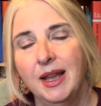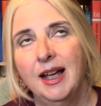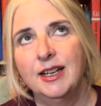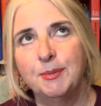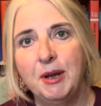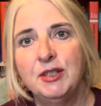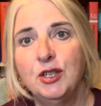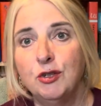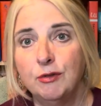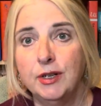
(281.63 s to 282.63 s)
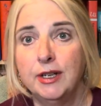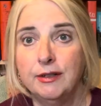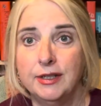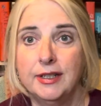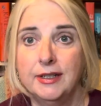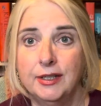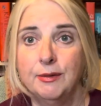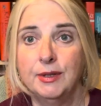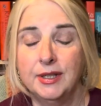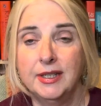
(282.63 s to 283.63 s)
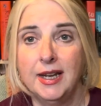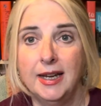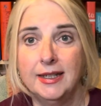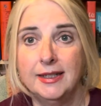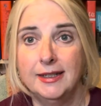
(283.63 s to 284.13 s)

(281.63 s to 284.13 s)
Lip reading: I suppose he's struggling to understand,